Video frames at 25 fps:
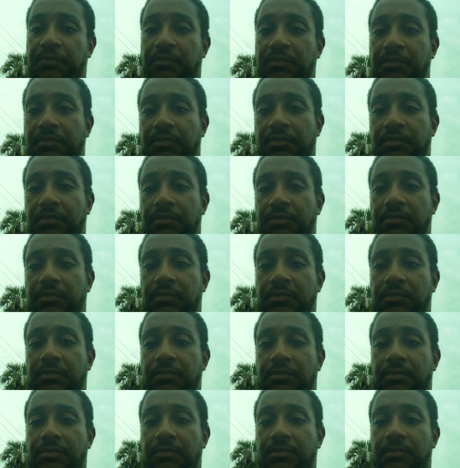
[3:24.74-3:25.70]

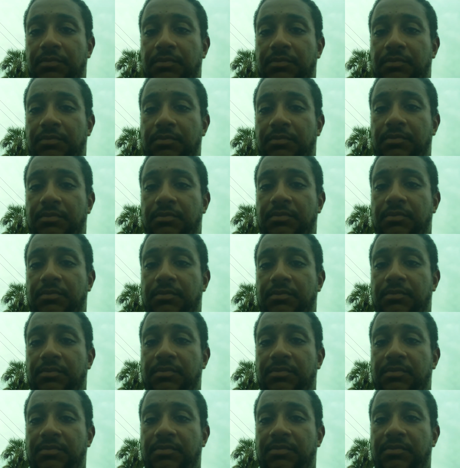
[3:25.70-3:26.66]

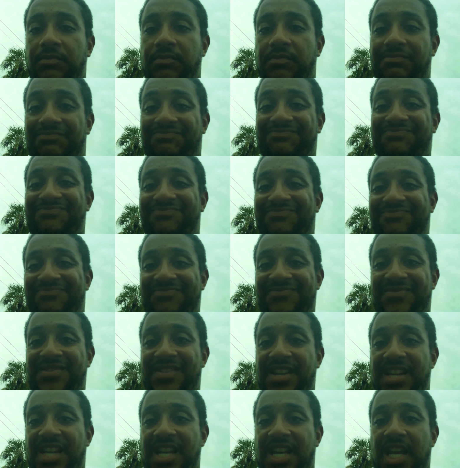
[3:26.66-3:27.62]
(no one is talking)